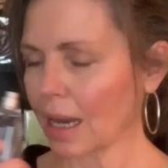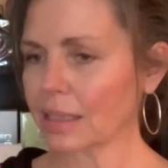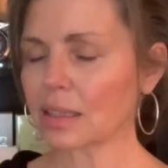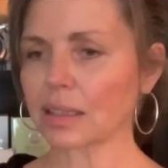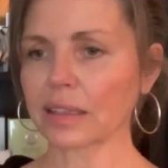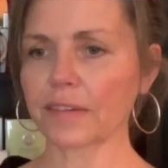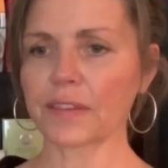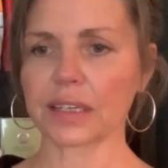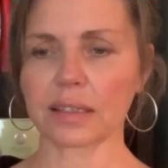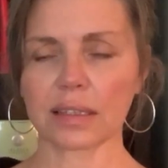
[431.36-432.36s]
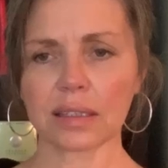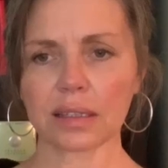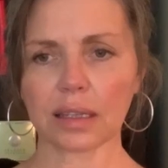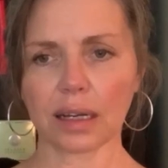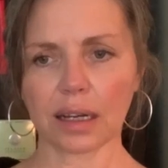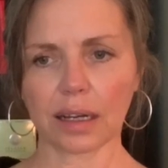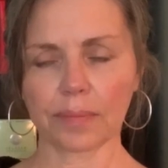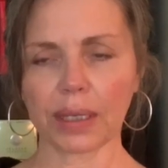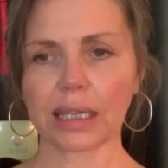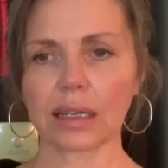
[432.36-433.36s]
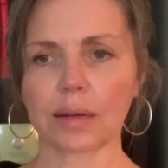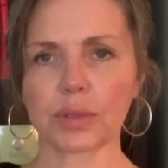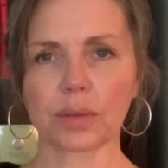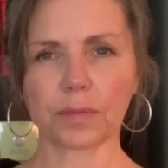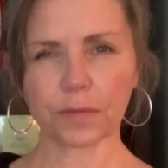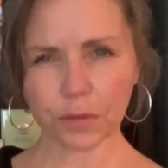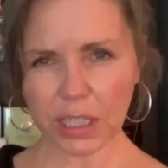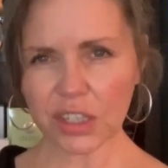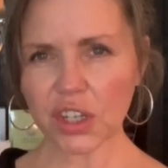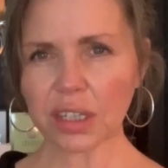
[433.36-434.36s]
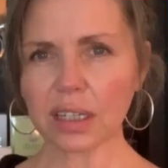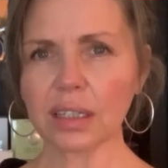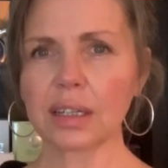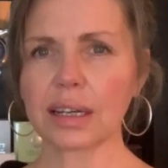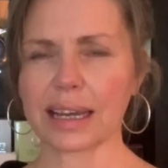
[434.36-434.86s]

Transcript: I just love this. This uh, I'm picking up some freesia